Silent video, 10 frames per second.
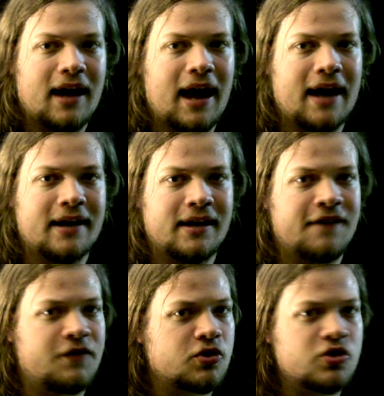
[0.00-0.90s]
And
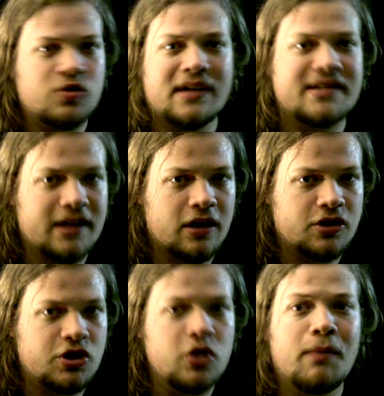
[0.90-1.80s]
if you're stressing
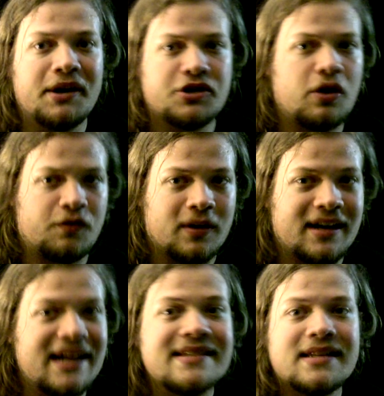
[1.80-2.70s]
too much over it,
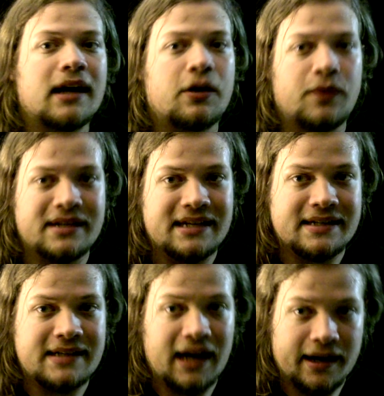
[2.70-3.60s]
it's not going to
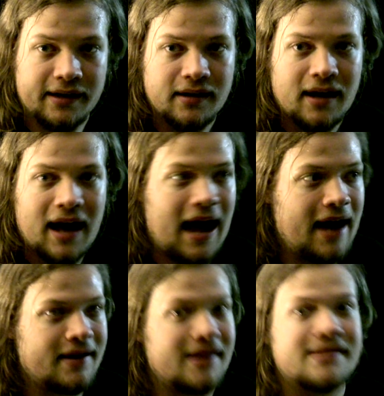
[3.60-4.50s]
get done.
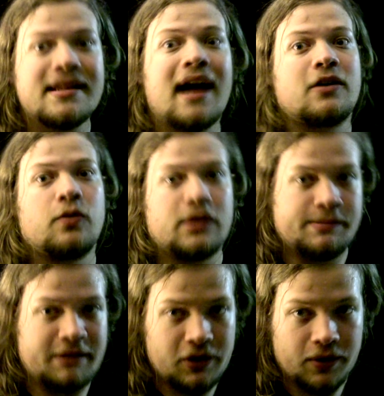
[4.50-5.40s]
And it's not going
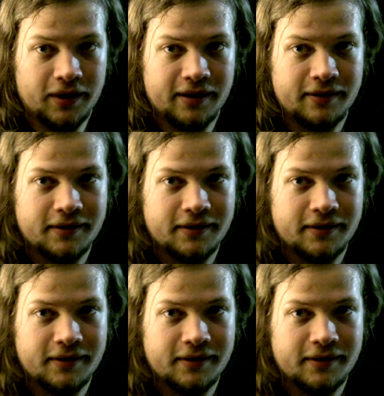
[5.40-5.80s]
to be good.